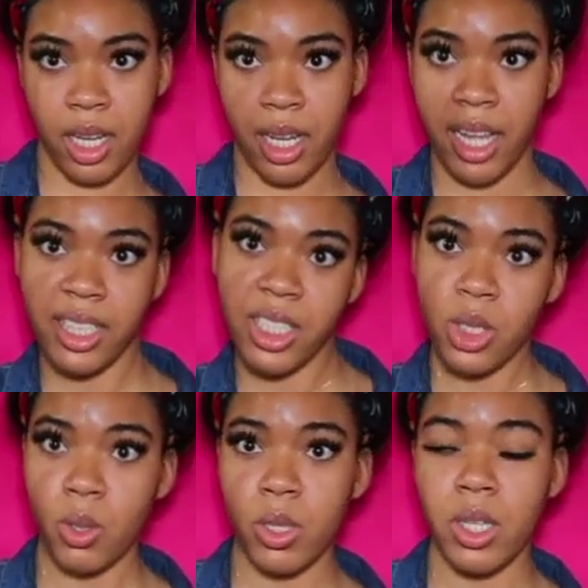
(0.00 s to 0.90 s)
Got
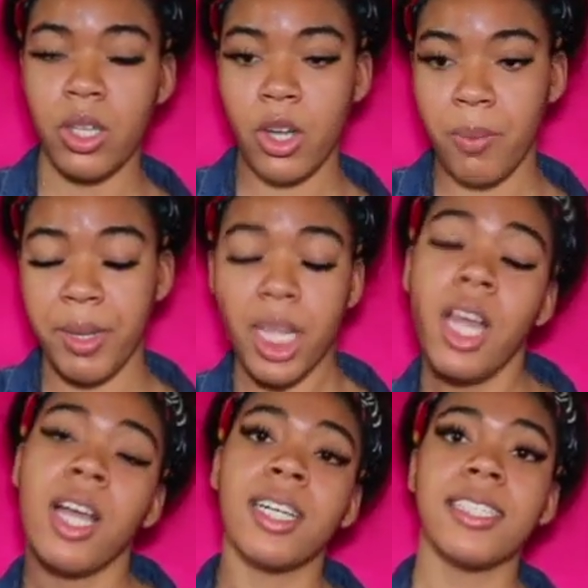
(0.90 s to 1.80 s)
this cool little
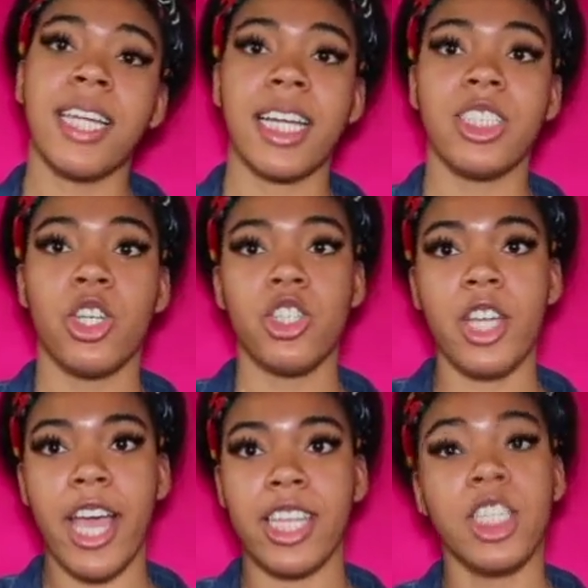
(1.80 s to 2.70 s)
notebook because, like I told
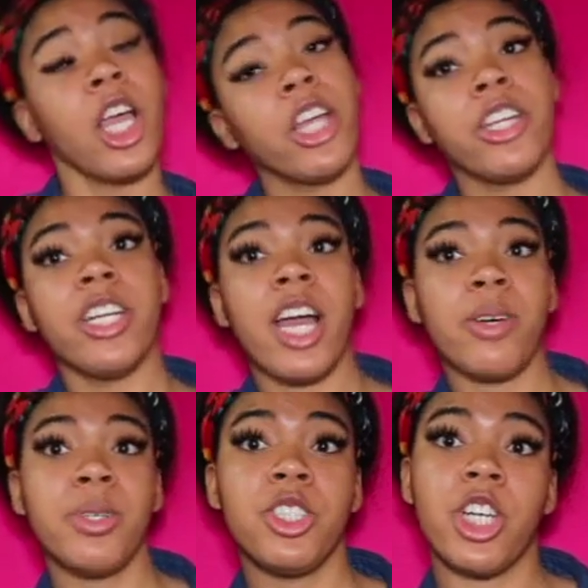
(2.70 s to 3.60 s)
you guys, you're
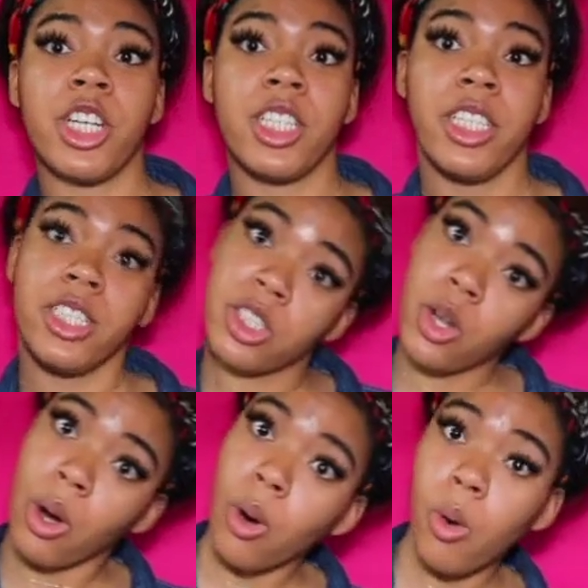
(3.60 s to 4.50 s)
not a journalist
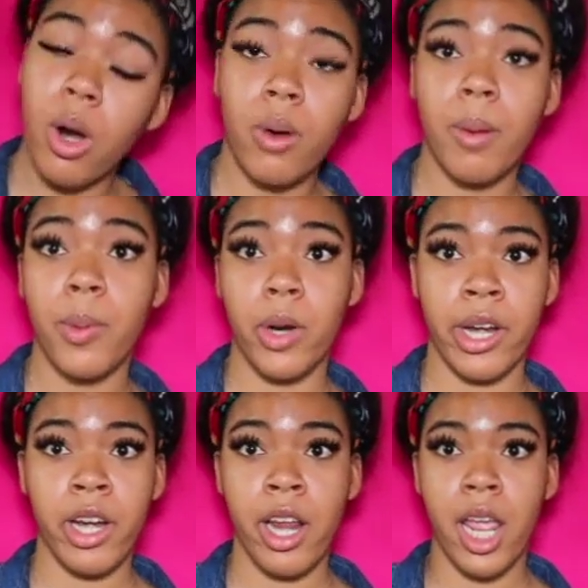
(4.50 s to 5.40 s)
or a
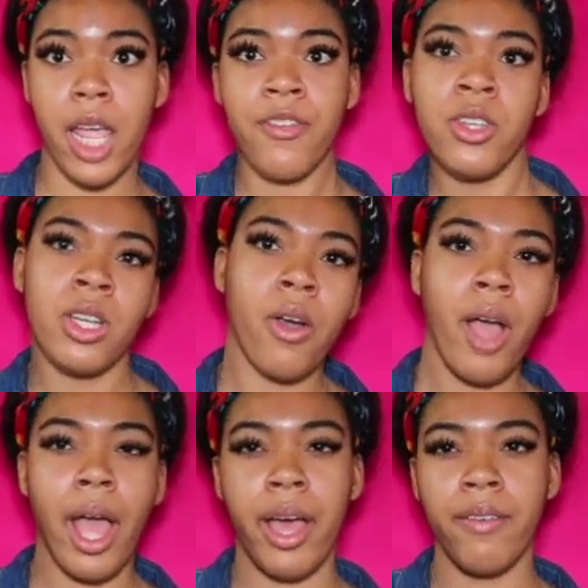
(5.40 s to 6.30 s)
reporter if you
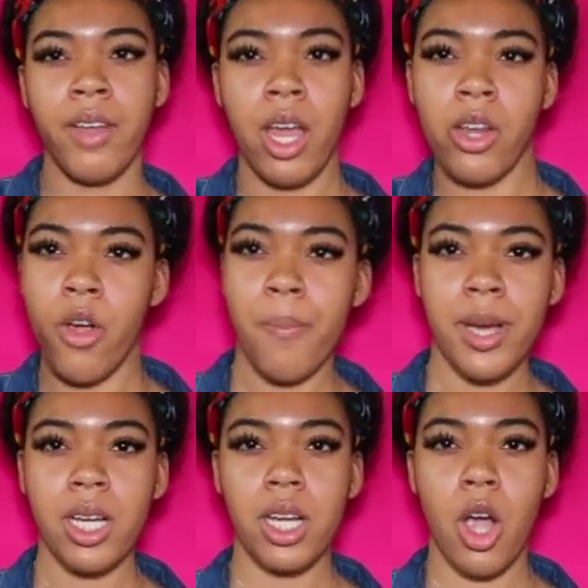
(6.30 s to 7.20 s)
don't have a
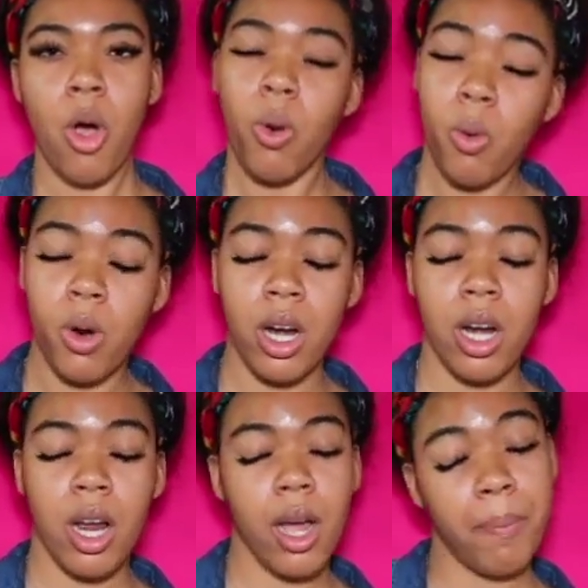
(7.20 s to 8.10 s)
notebook
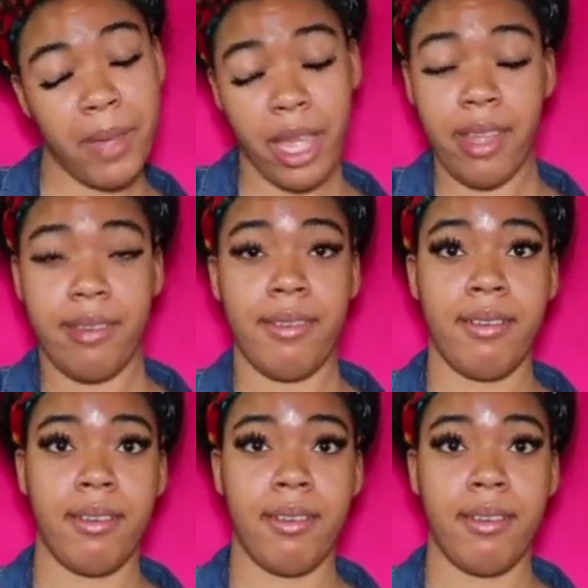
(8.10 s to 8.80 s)
or a pen.